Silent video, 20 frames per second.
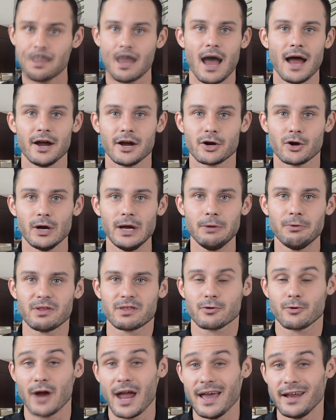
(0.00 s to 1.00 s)
I agree
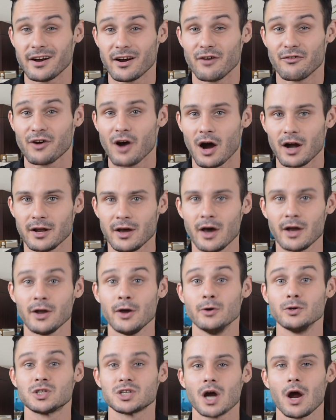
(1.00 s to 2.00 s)
with creator of
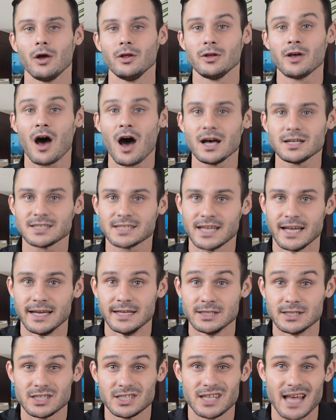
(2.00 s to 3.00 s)
Cardano, Charles
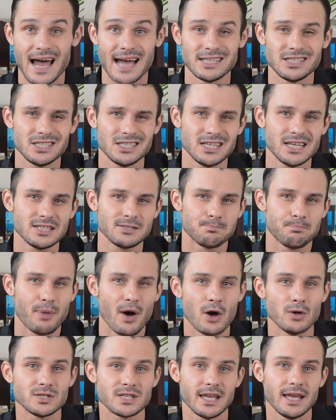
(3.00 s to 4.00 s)
Hoskinson, that just
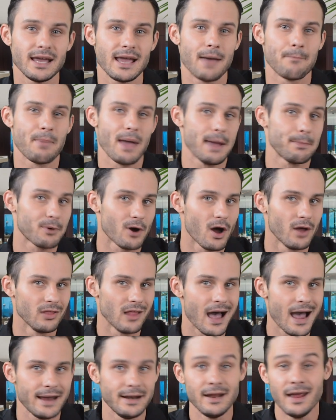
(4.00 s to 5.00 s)
posting a paper
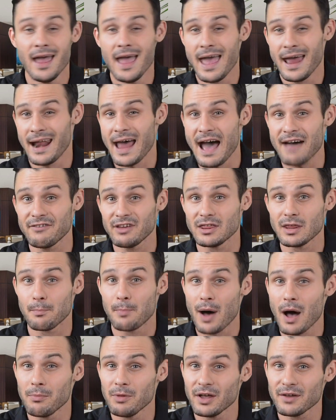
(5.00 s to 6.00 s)
online and having the
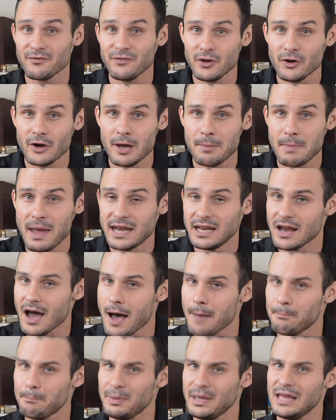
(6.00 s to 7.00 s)
public view it may
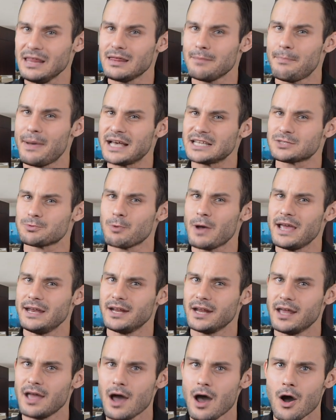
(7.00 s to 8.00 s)
not be the best way
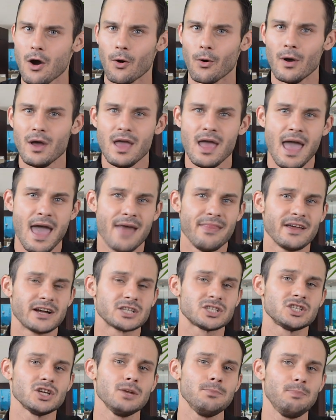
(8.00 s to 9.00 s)
to go, and there
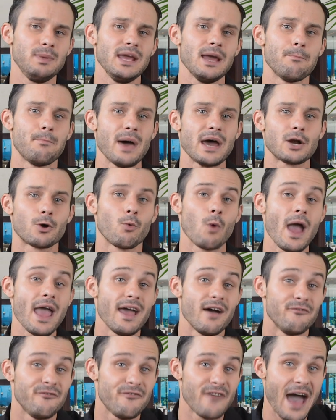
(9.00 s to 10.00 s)
should be a better way
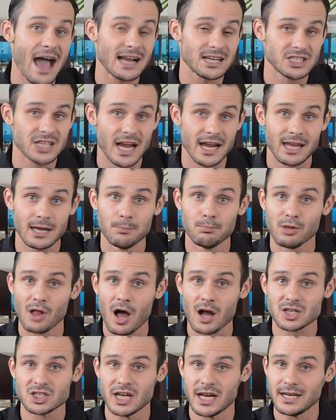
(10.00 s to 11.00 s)
of fact checking
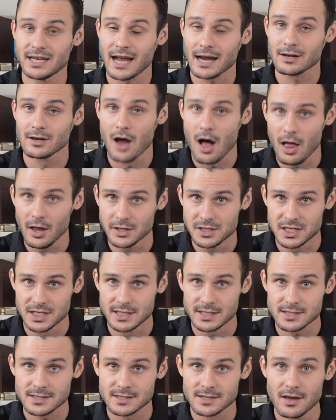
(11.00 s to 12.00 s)
blockchain
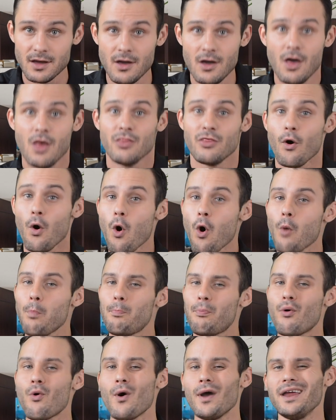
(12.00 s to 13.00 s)
technologies. The whole
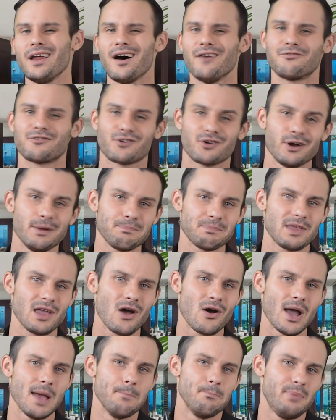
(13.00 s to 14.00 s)
point of
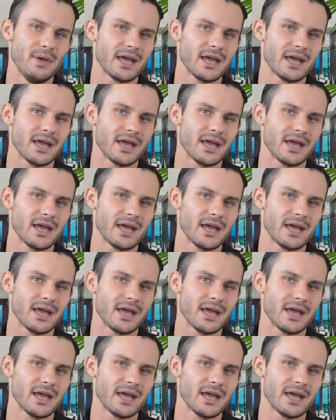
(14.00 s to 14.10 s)
crypto and